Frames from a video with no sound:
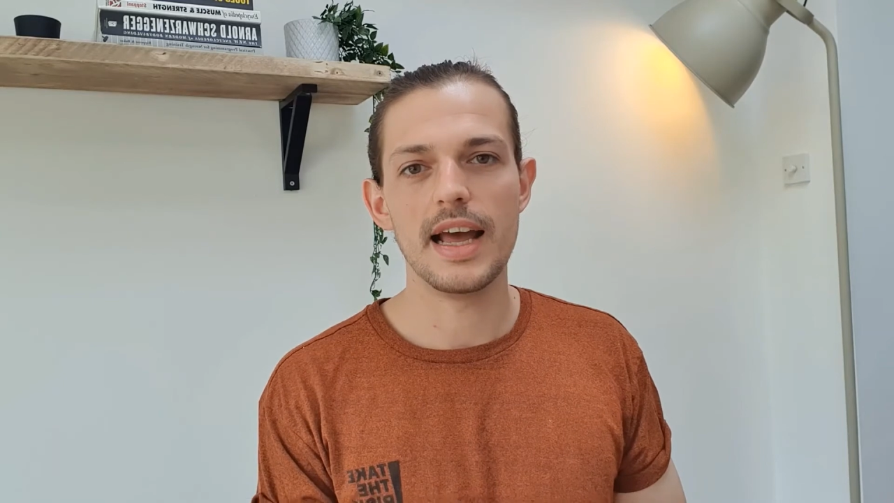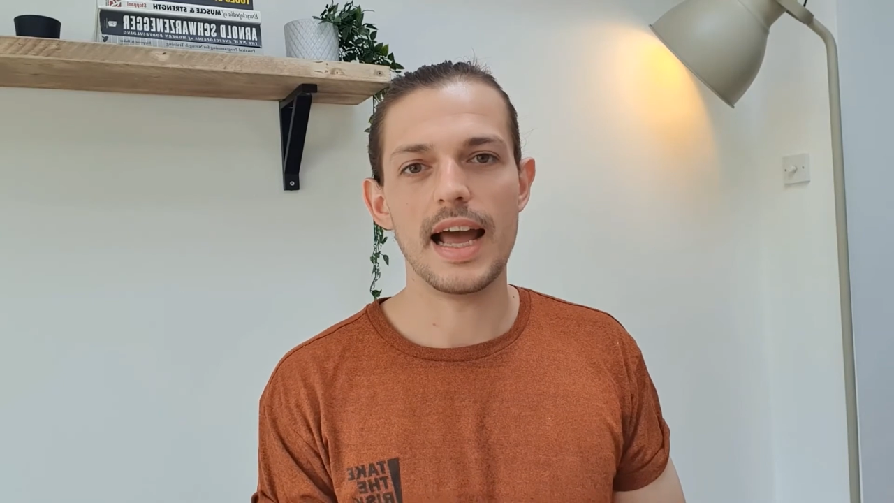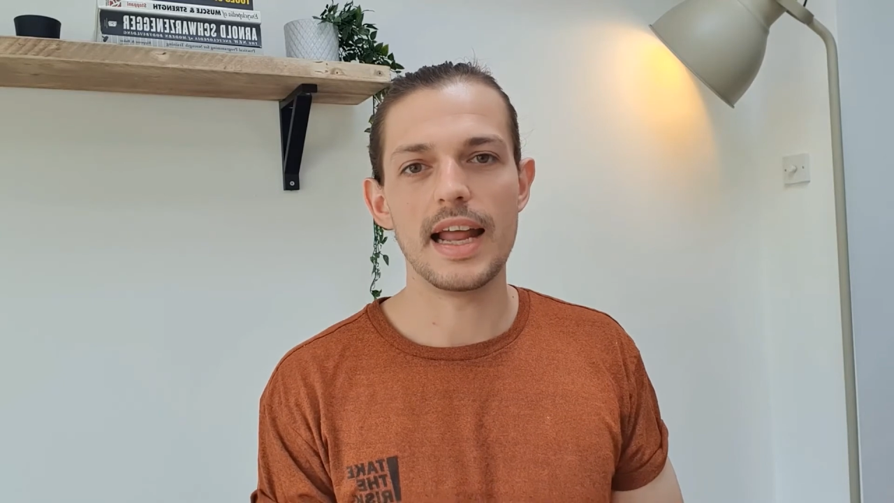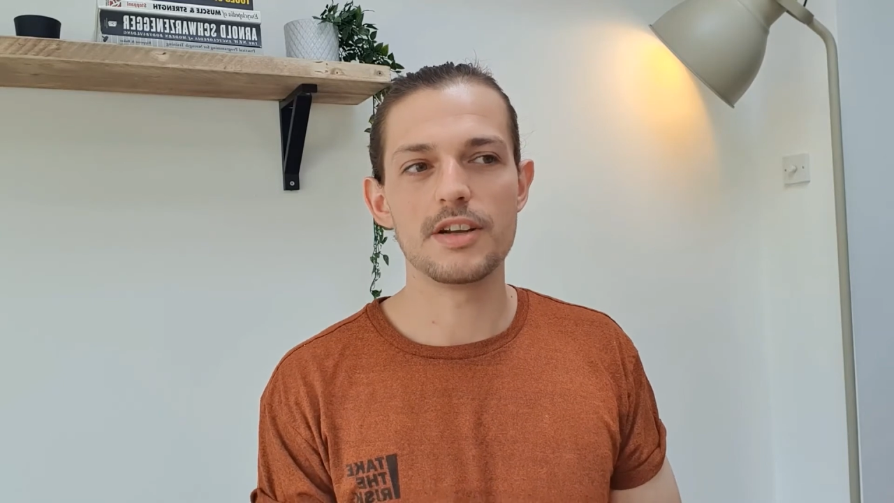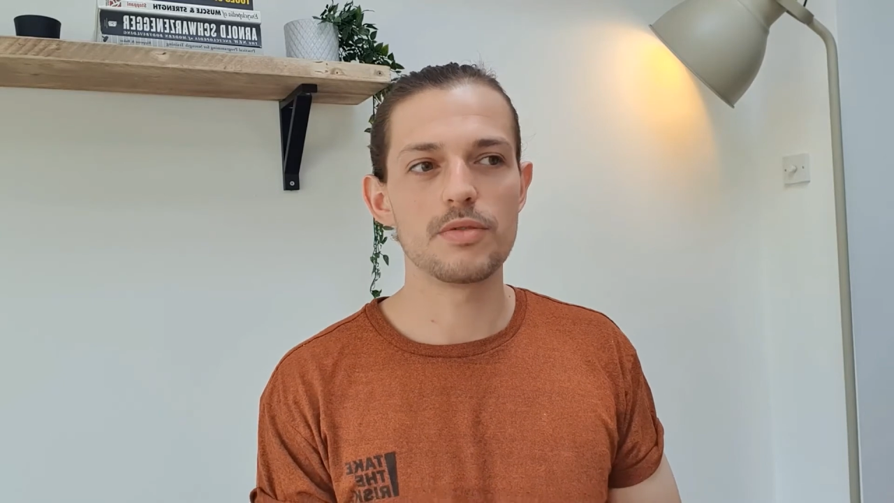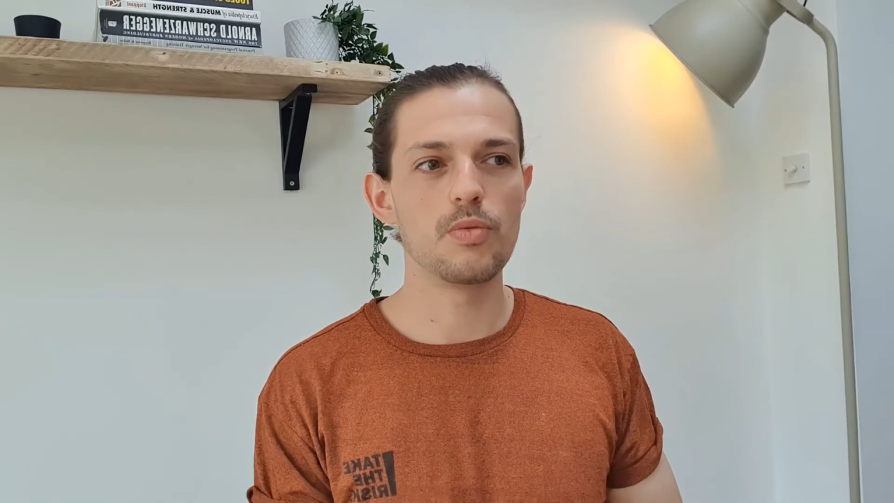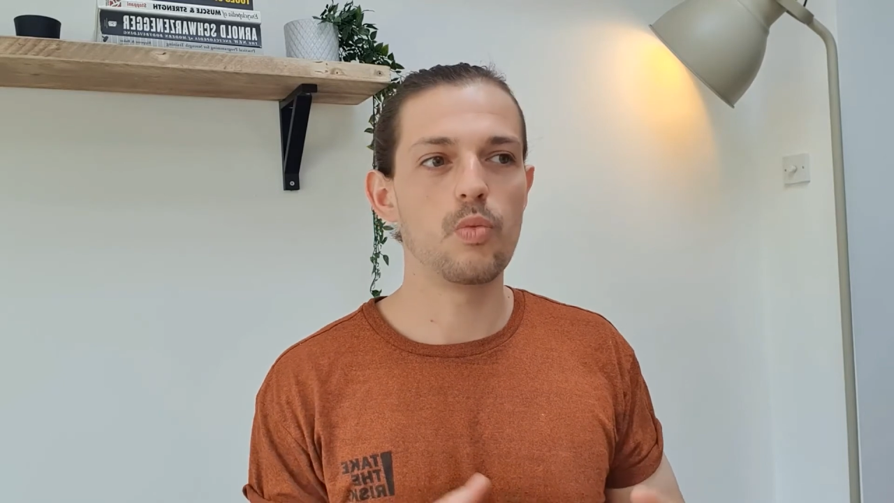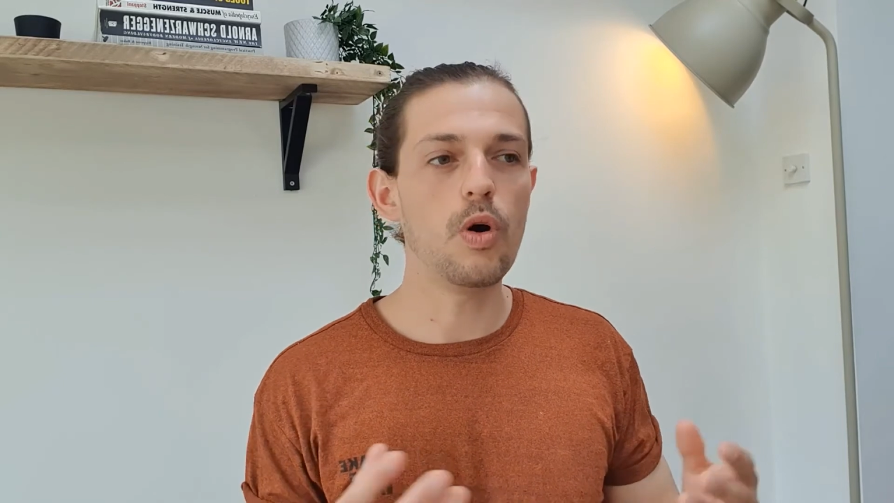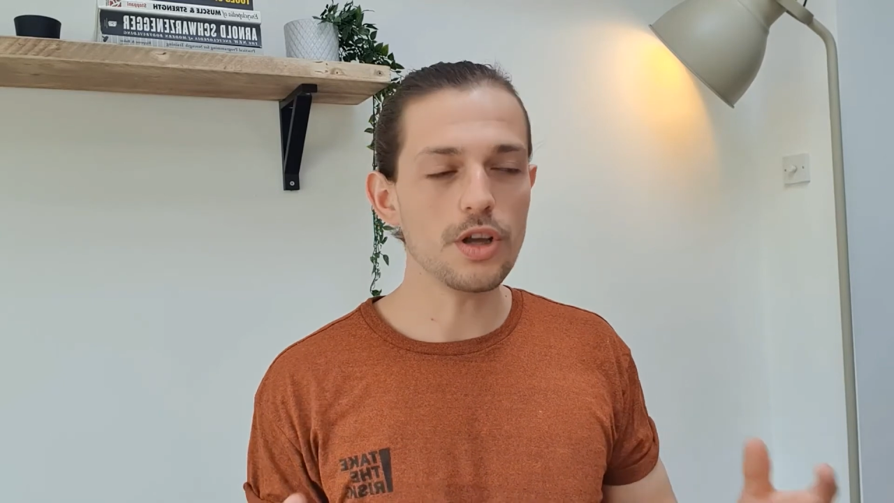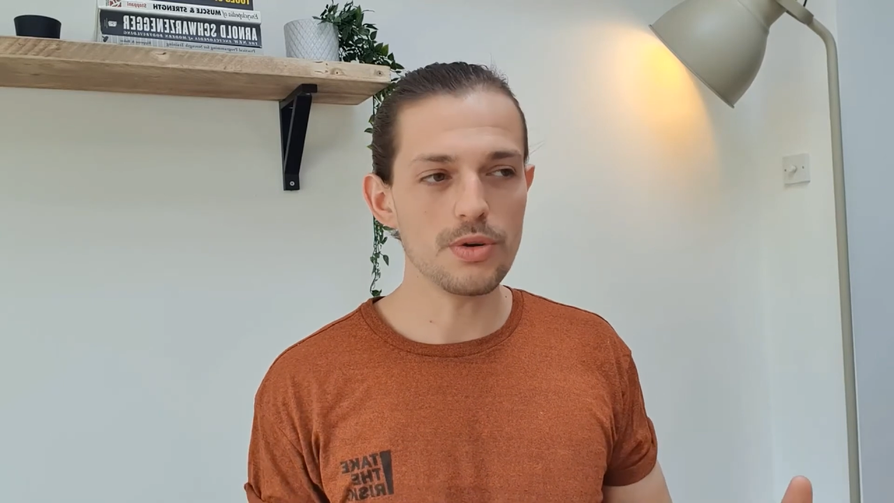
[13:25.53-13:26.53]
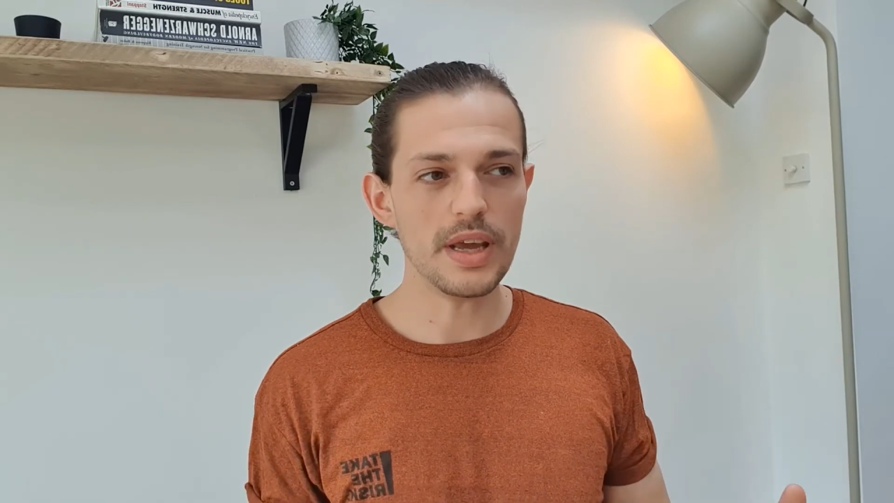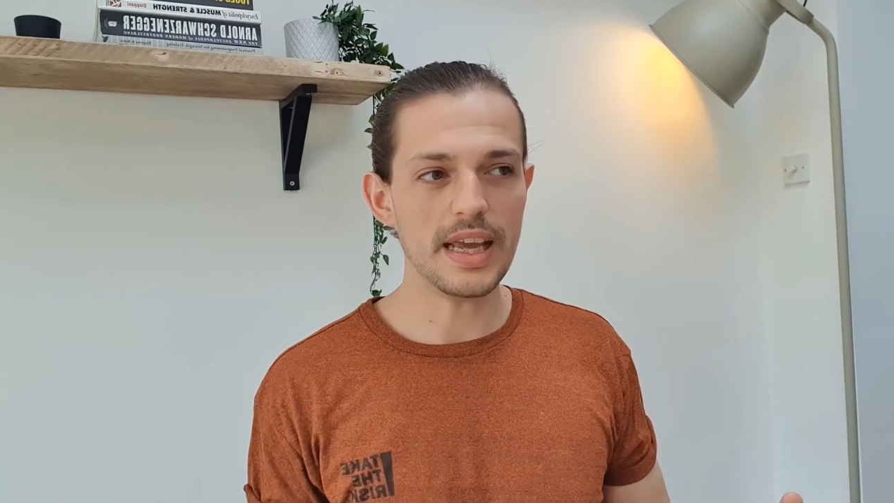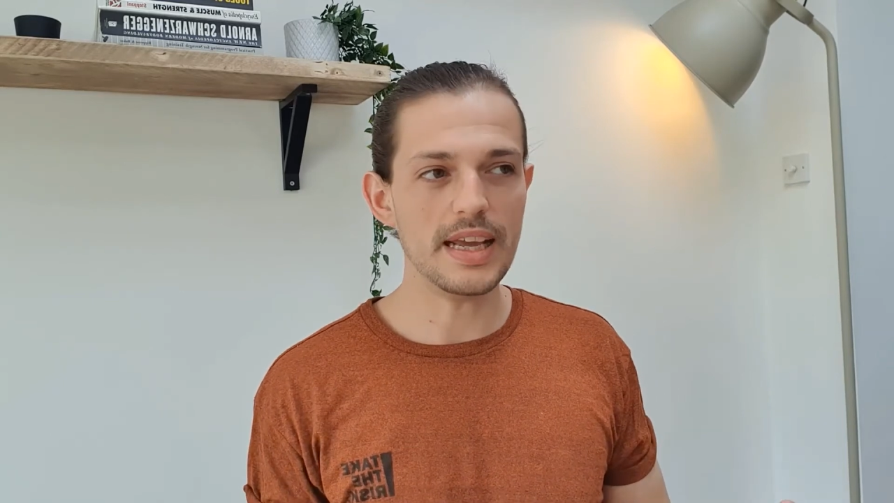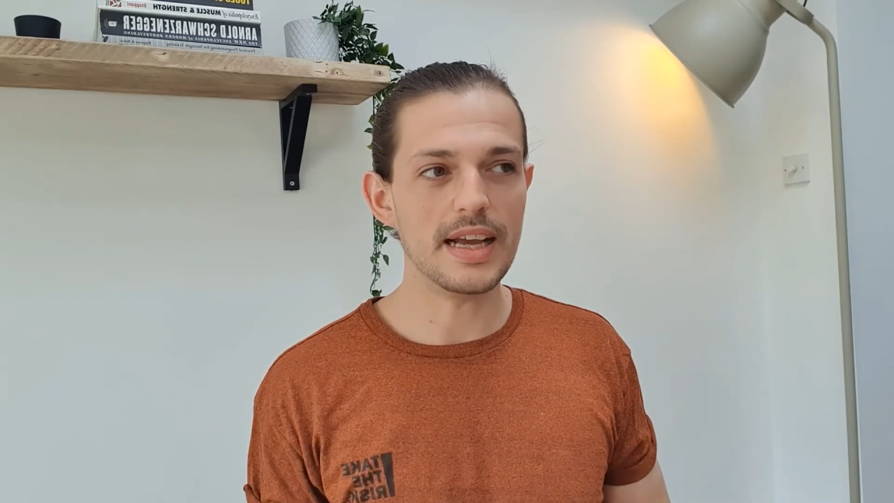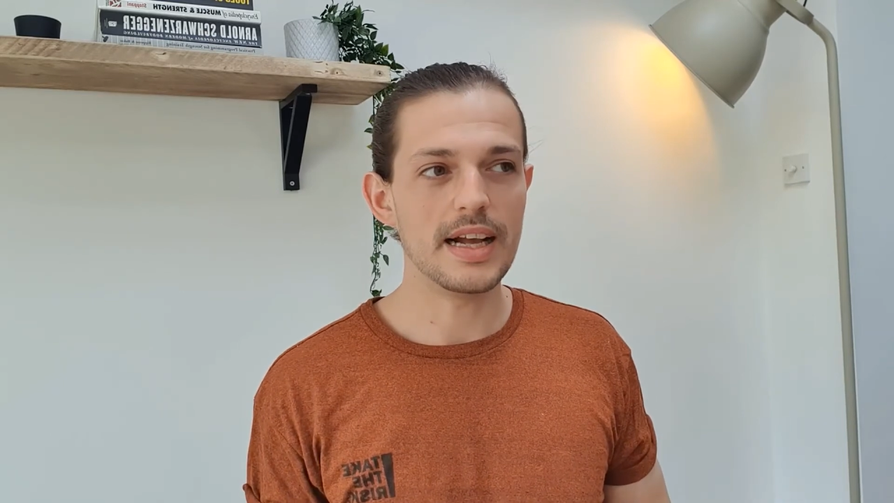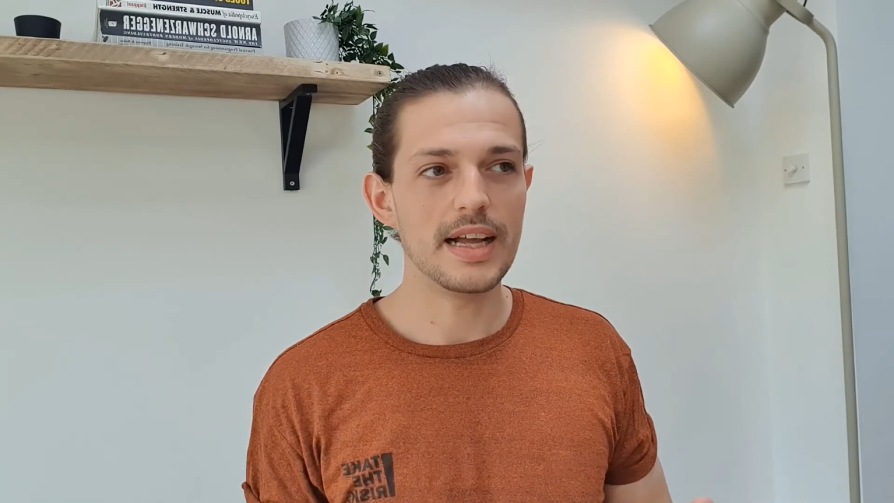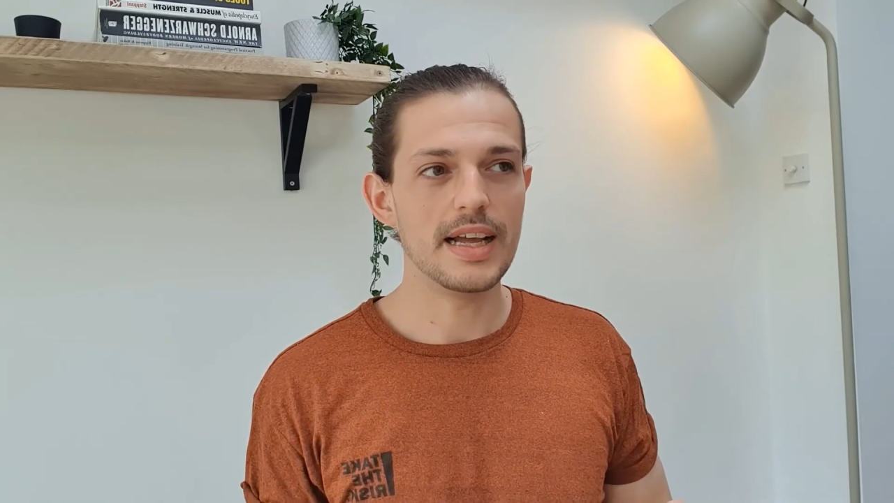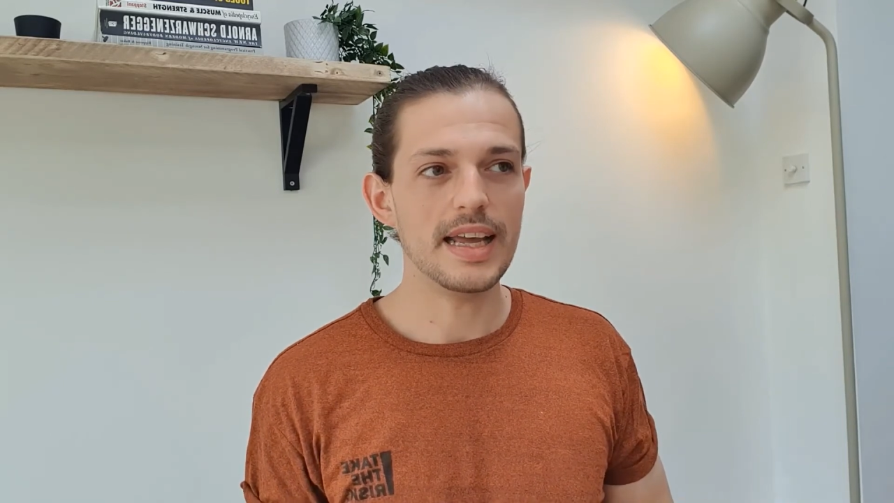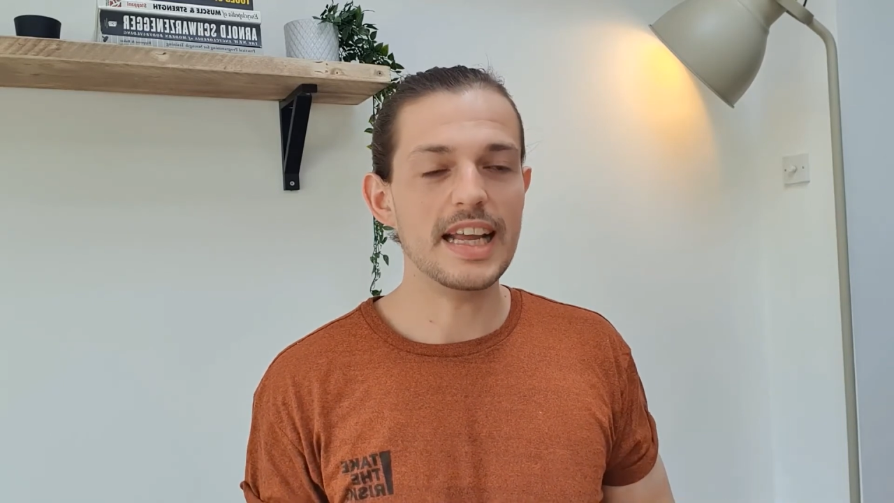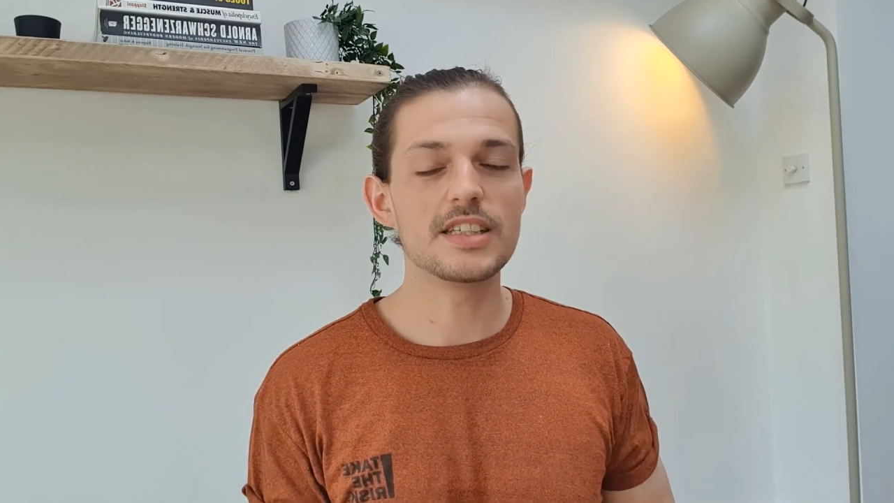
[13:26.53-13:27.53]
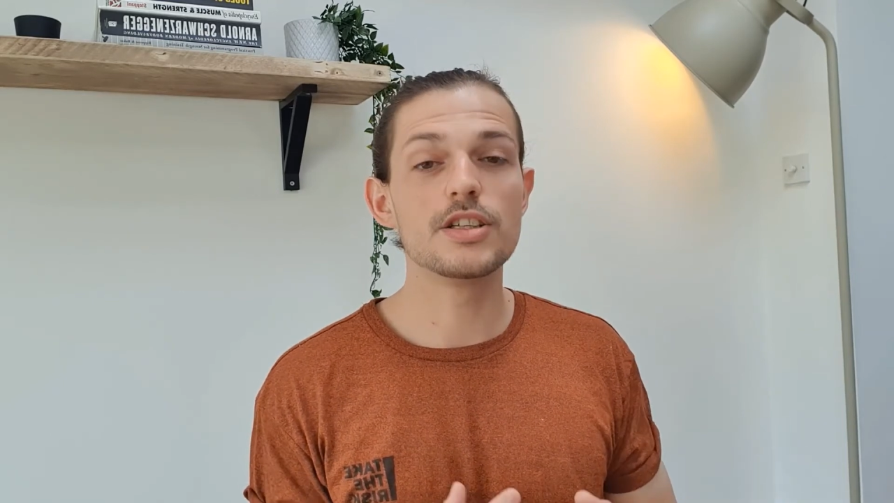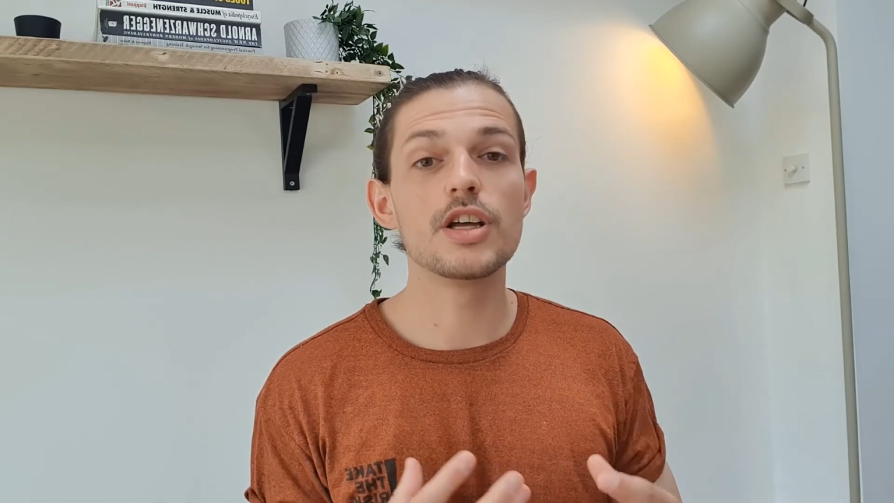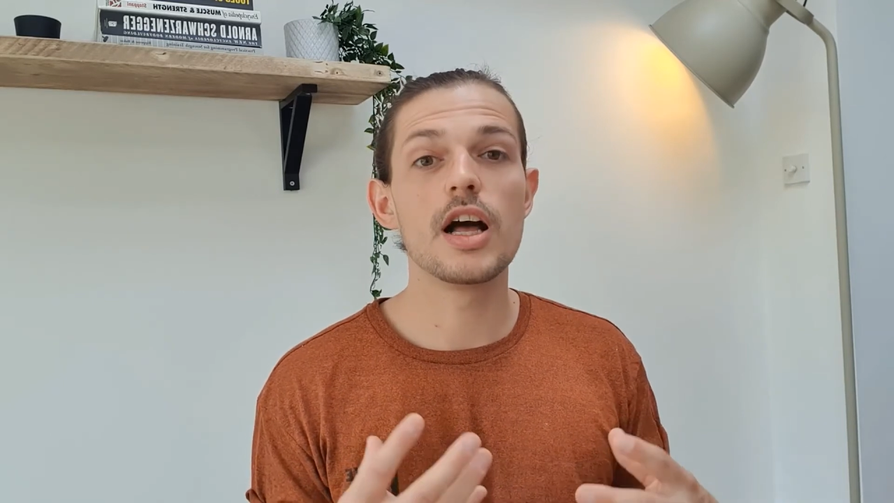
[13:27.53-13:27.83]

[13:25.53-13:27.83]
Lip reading: And what you eat isn't